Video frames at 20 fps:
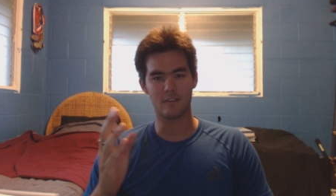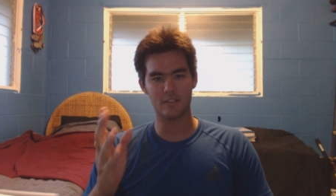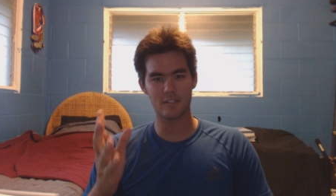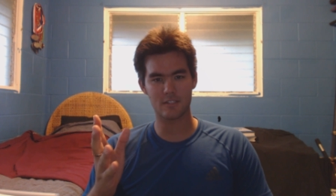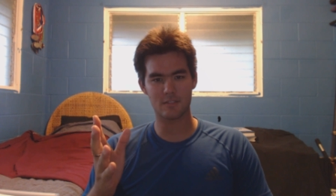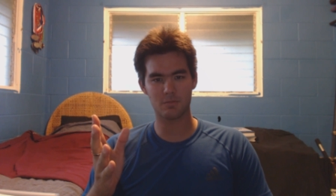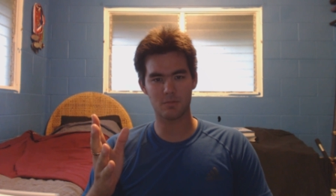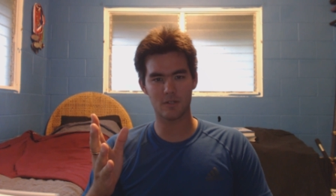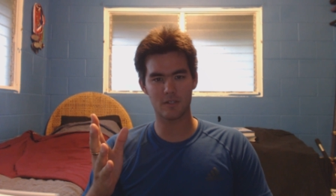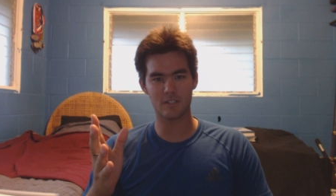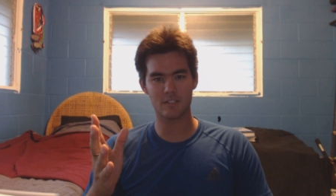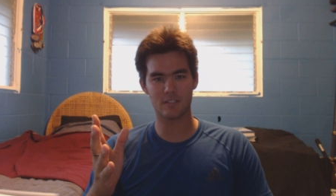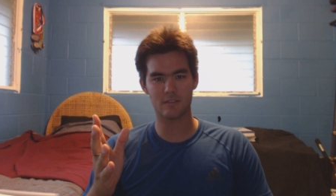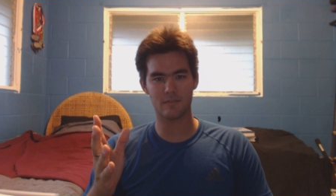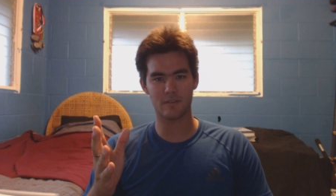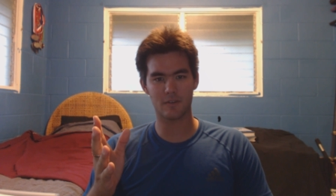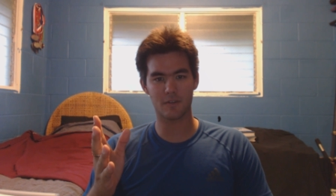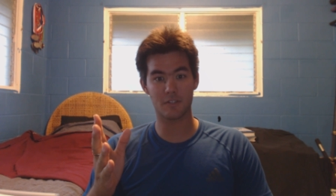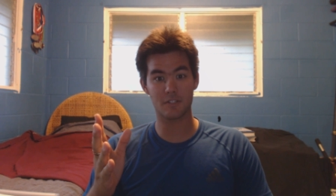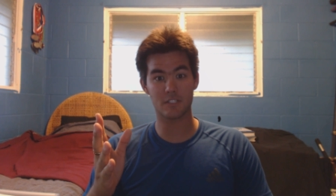this one is a
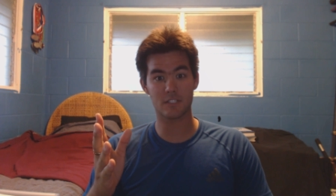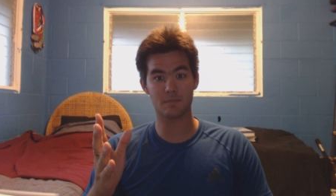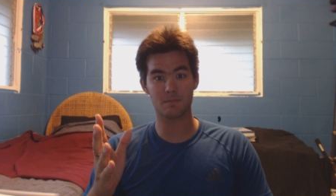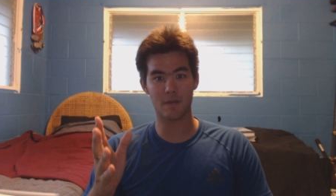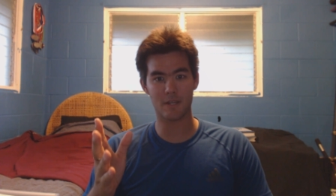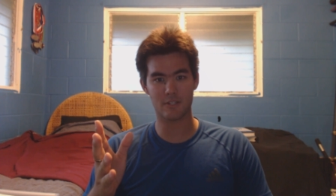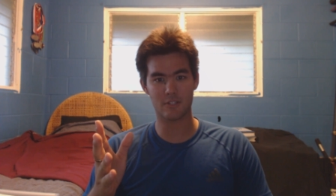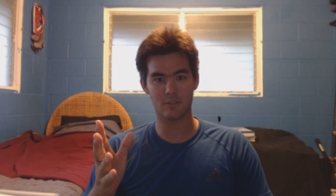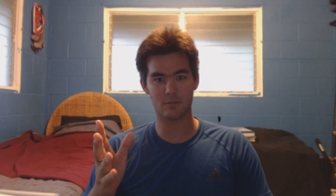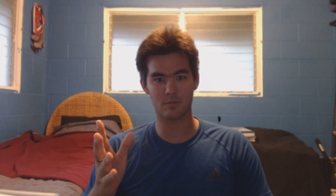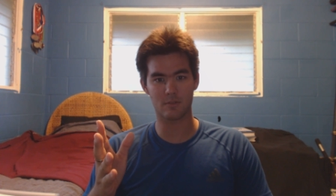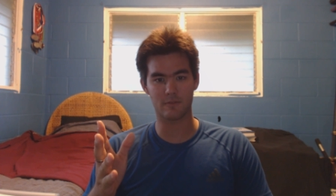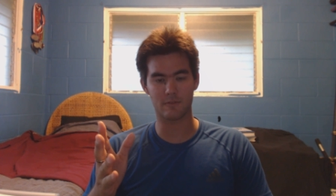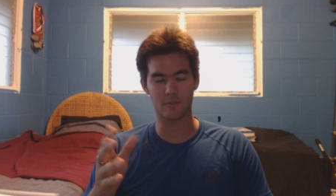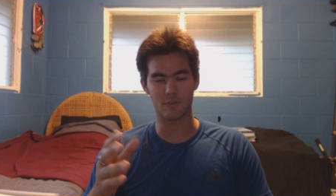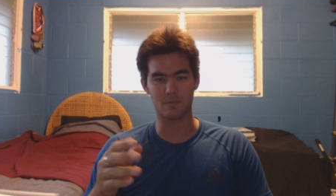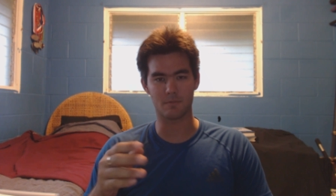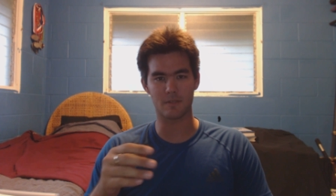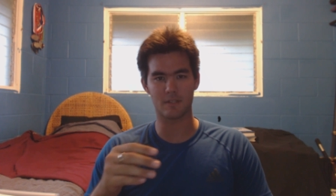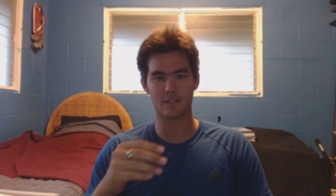very special
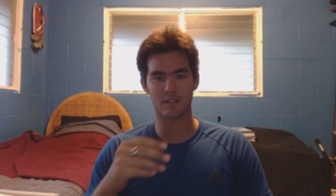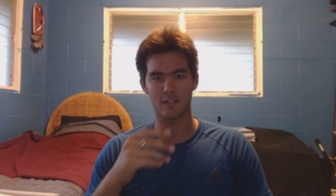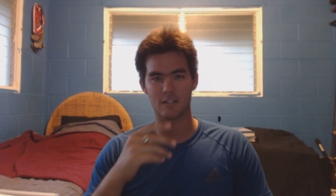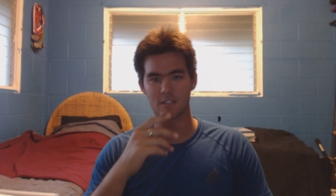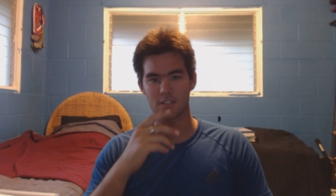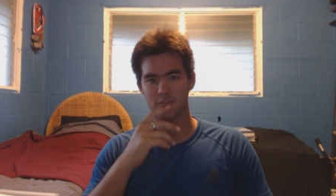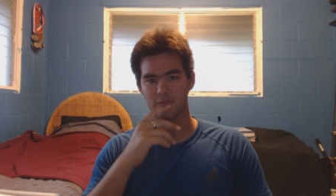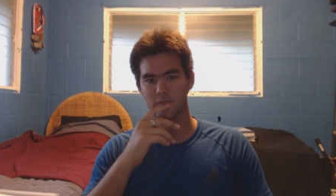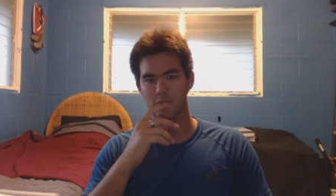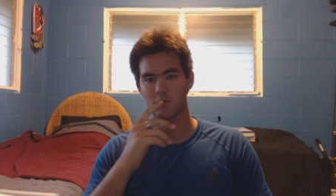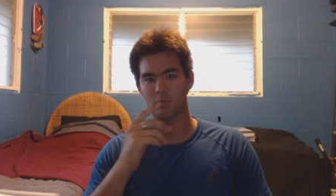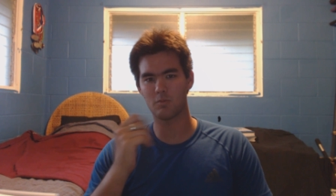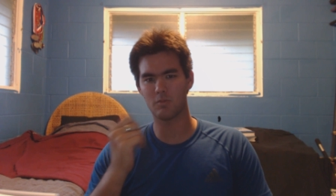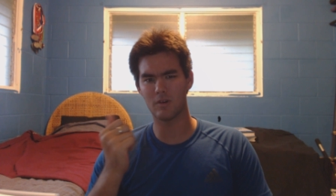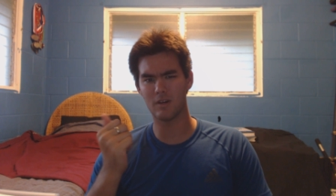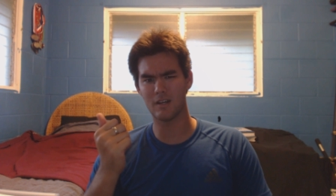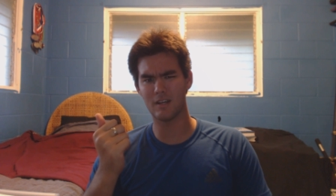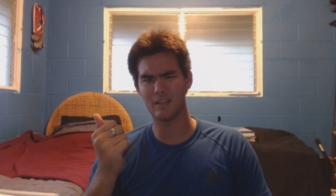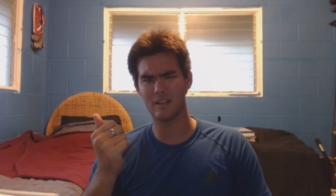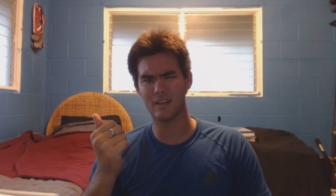review because, for
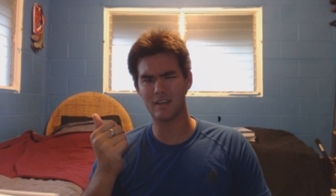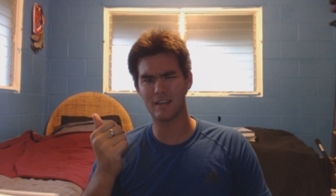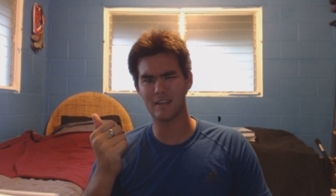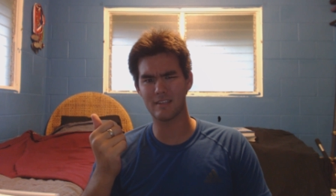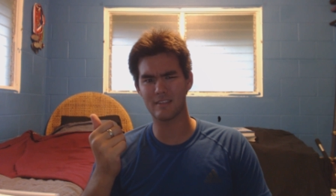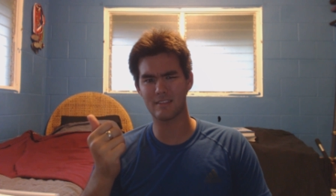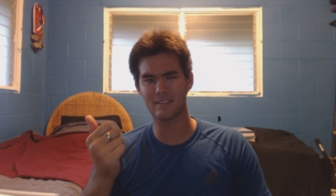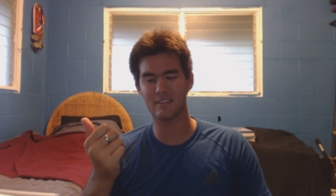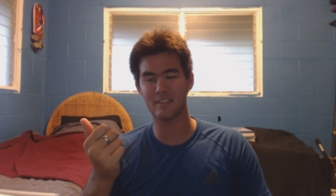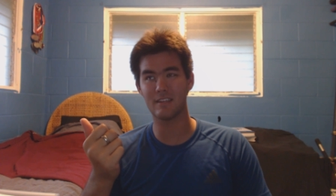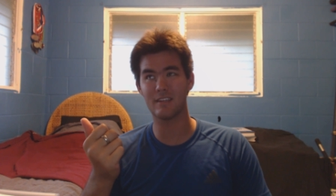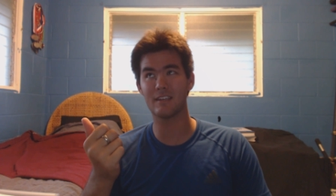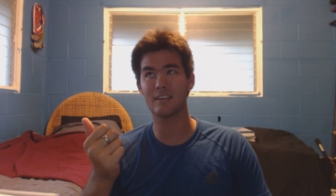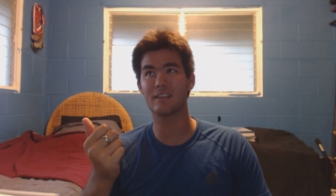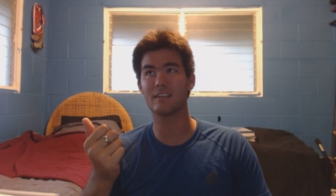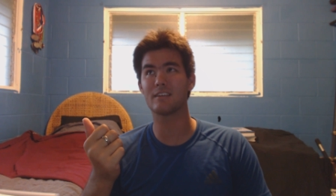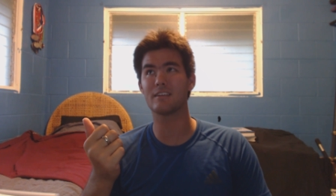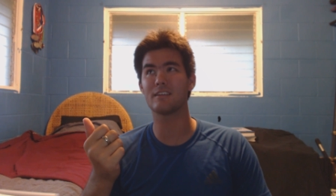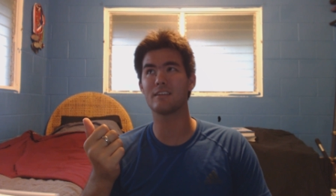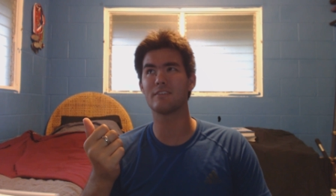one, I think,